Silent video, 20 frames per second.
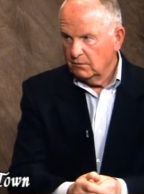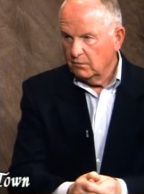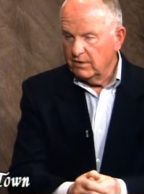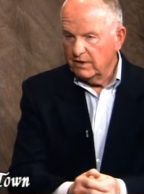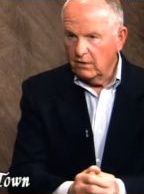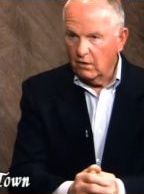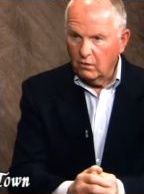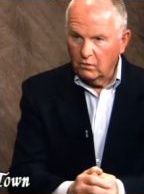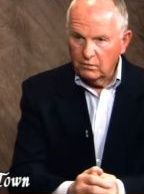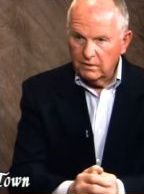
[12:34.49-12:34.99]

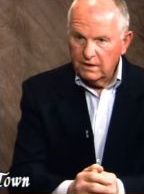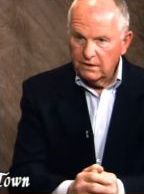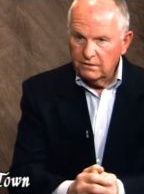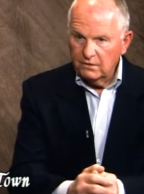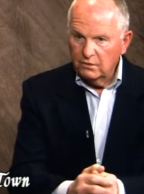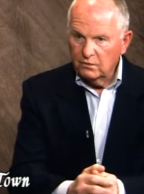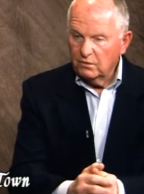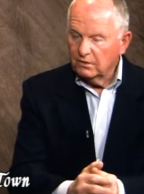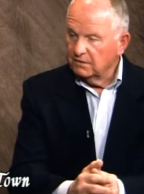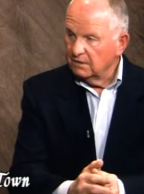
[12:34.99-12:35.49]
We already
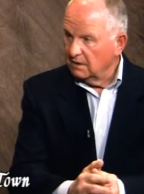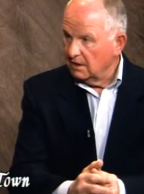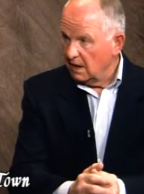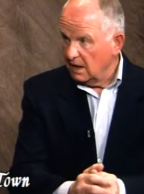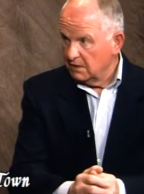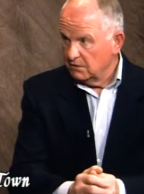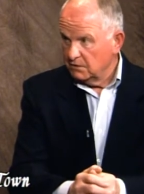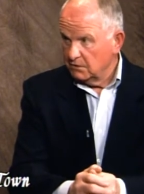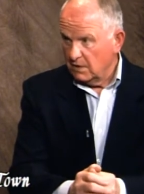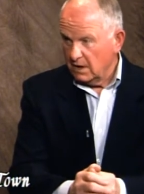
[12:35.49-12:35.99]
knew what the
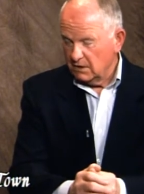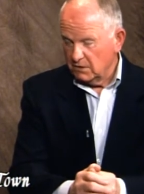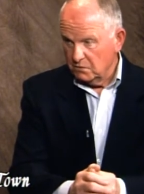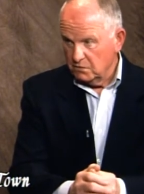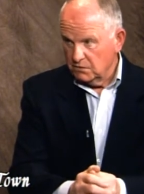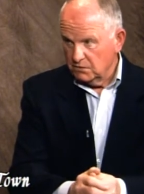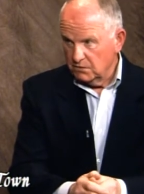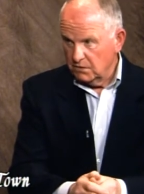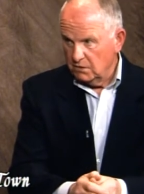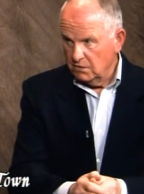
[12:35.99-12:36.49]
contractor
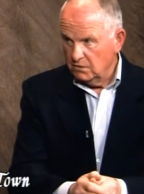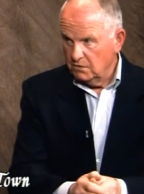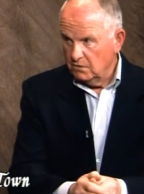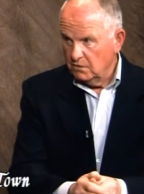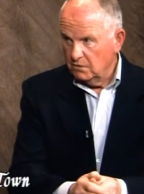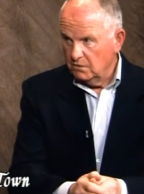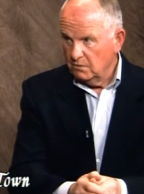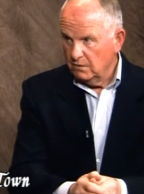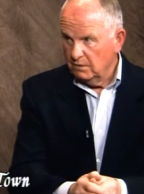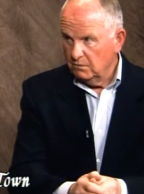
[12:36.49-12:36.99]
was going to
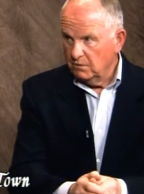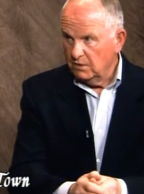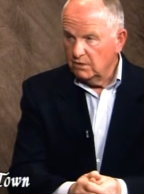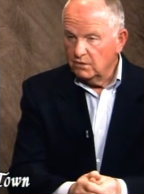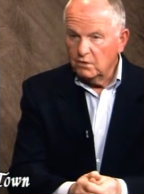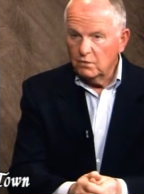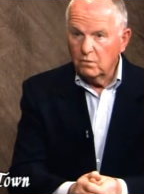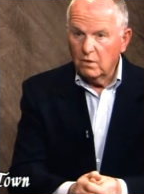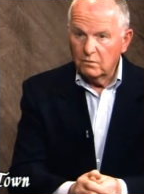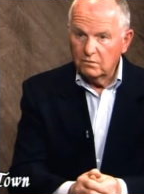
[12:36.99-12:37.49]
do, and we
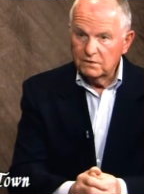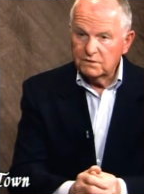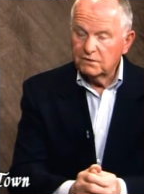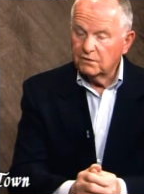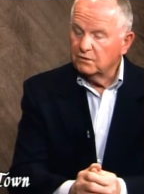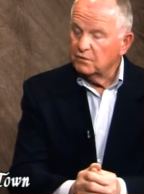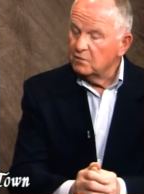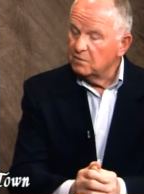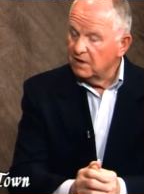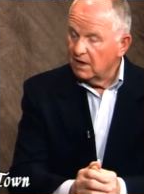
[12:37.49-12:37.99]
knew what was
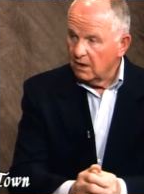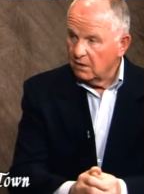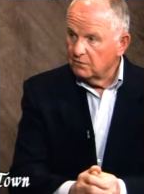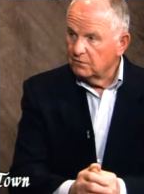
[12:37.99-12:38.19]
going to be our